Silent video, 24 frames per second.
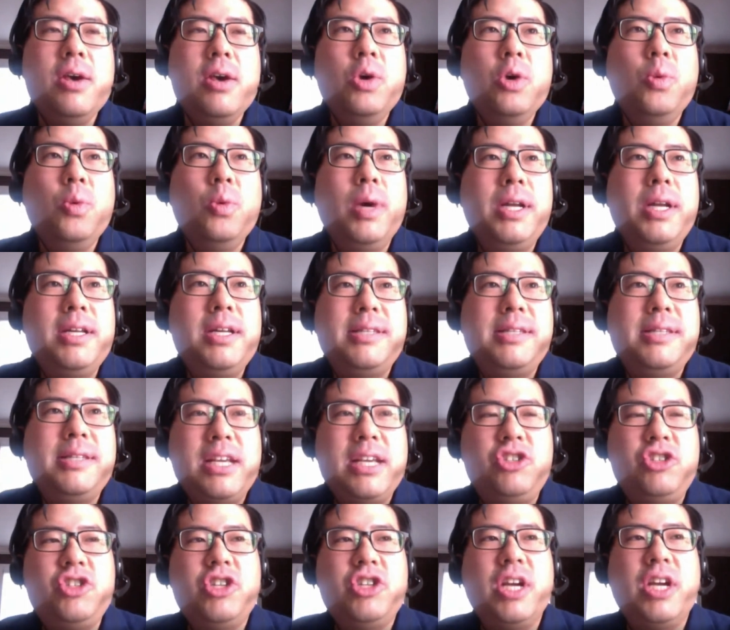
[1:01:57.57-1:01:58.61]
what is
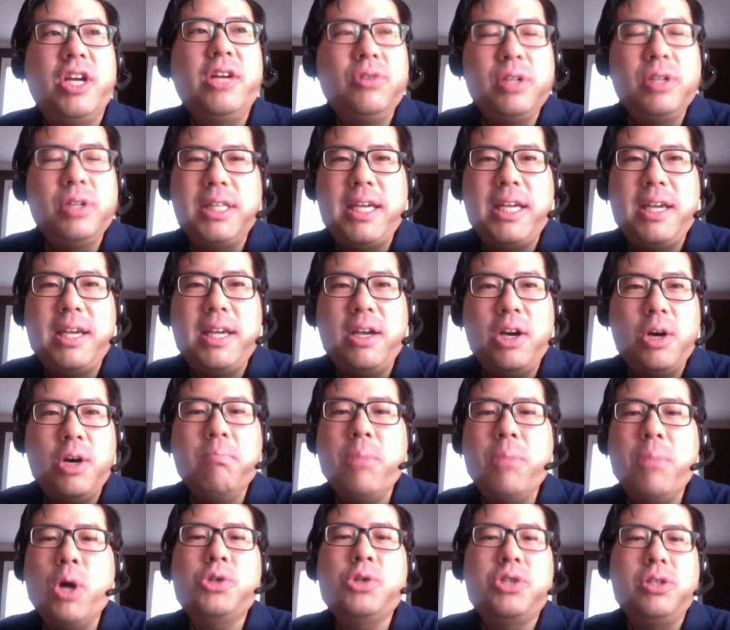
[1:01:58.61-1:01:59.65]
a generally
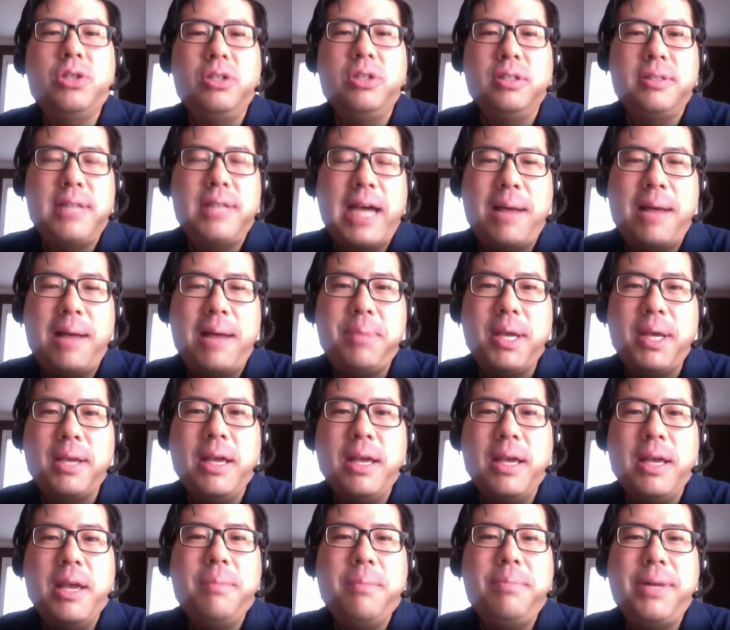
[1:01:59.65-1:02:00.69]
emotional topic,
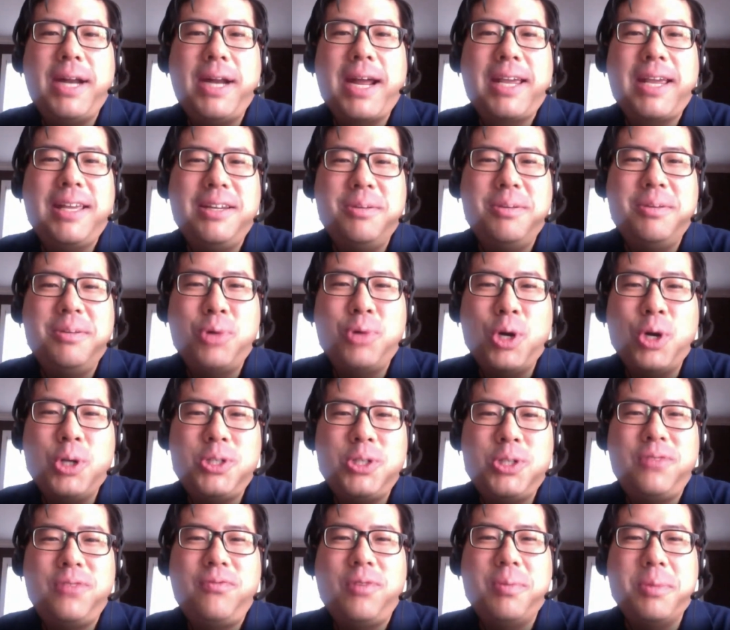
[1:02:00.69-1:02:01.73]
but I can
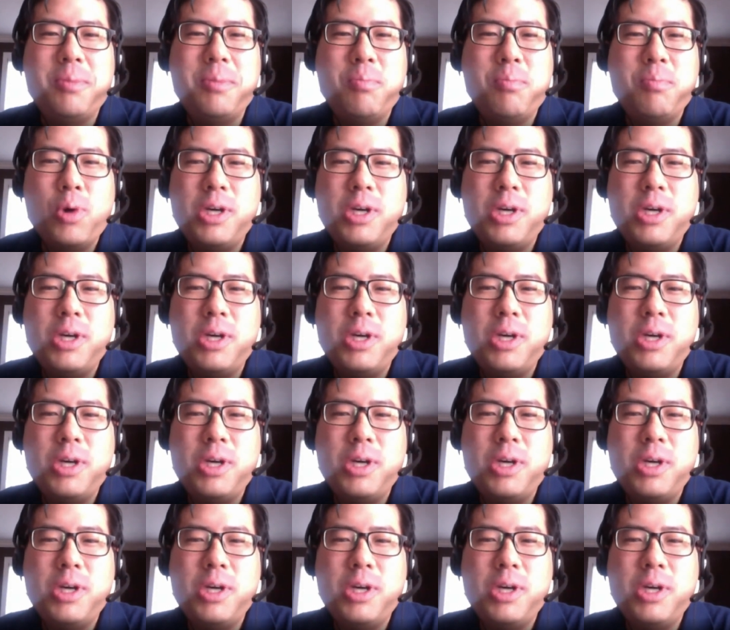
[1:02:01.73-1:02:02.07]
approach it from a more